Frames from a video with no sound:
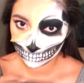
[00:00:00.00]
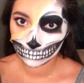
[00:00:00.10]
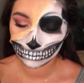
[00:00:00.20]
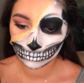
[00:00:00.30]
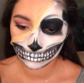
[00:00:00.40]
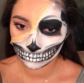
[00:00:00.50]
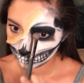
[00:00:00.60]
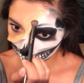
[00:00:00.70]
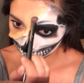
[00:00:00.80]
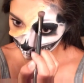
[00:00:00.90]
I guess you can
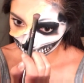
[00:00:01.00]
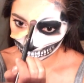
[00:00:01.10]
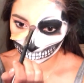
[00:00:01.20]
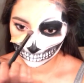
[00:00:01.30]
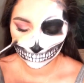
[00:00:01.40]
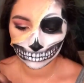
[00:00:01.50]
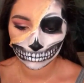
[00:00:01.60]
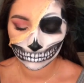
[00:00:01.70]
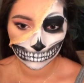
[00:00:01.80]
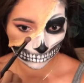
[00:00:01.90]
call it, and I'm
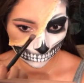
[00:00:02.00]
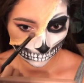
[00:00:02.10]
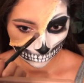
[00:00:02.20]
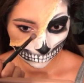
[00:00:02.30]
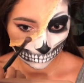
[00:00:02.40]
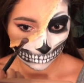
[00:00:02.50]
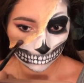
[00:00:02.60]
also adding